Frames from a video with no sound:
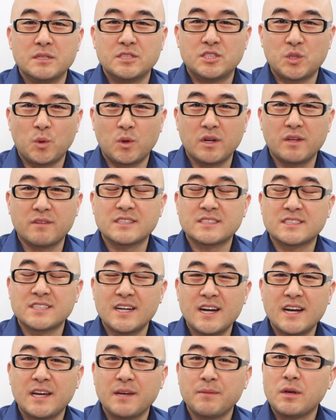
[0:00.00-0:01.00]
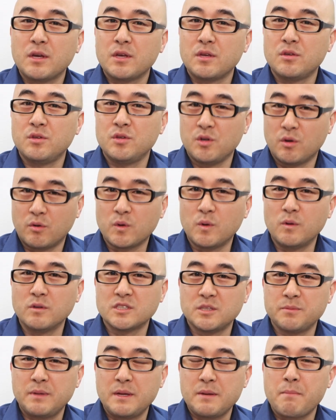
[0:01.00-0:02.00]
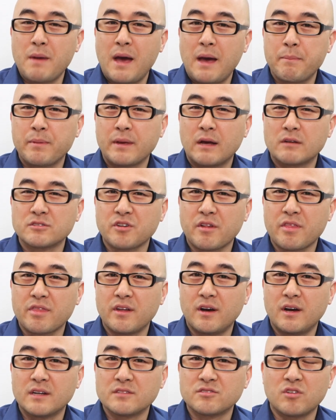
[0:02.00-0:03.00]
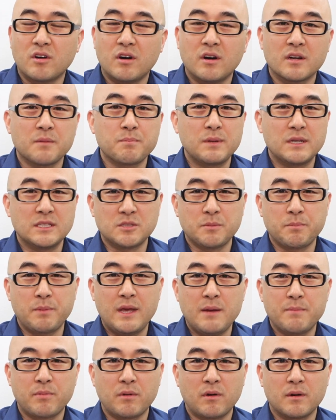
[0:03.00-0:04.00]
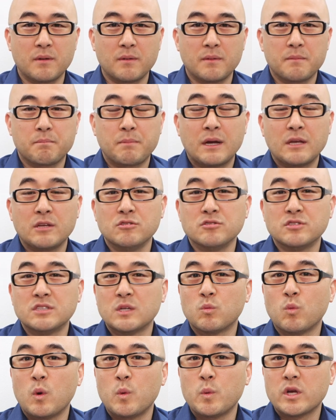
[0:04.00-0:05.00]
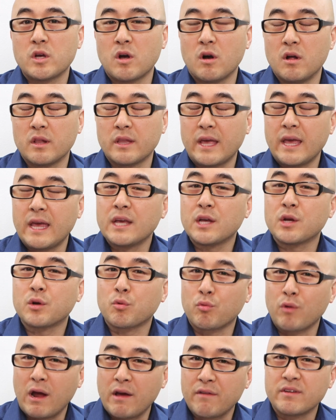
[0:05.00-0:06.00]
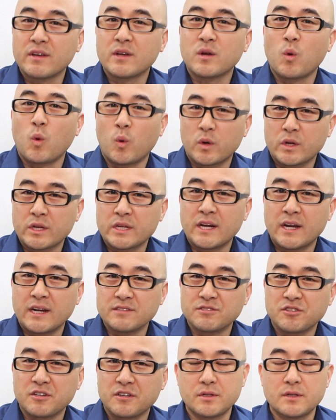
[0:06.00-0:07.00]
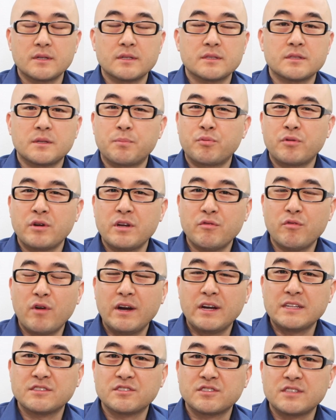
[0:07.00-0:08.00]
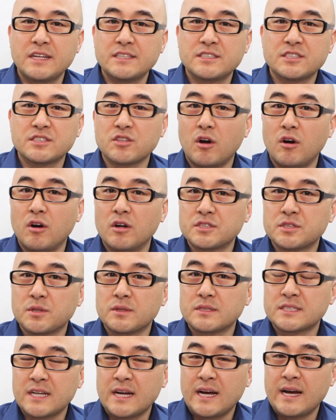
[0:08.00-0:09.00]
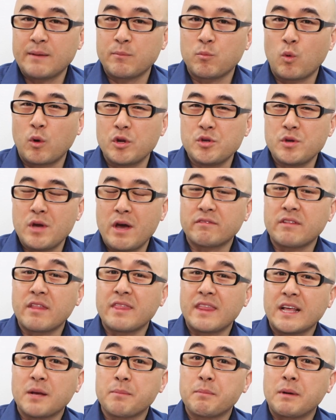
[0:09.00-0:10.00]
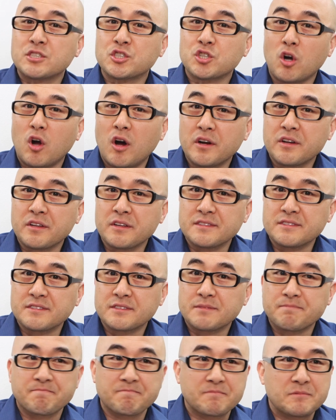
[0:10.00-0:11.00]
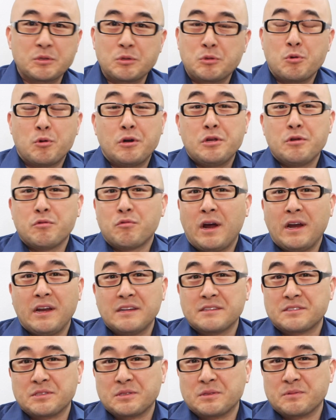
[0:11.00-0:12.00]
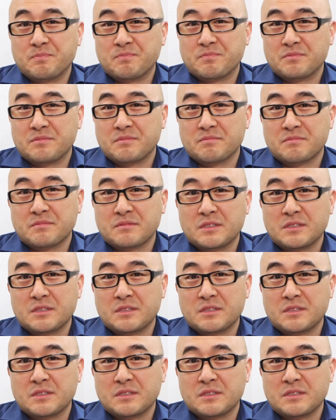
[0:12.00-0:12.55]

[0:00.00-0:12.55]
Majority of the time, you're going to be mapping out your thoughts on a piece of paper by using what we call a graphic organizer. The pre-writing stage is also a time where you have to think about your audience. Who are you writing to?